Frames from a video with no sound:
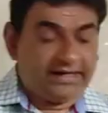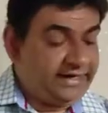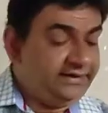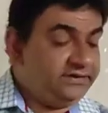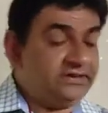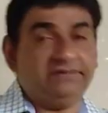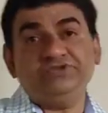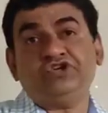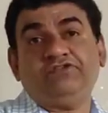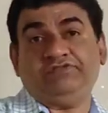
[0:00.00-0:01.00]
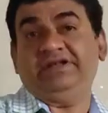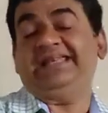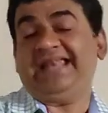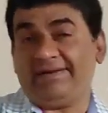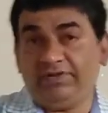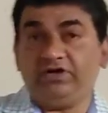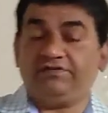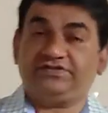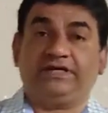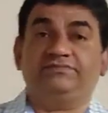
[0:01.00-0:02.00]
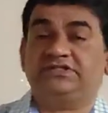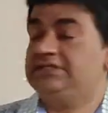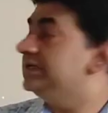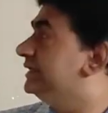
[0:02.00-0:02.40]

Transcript: In terms of number of sums,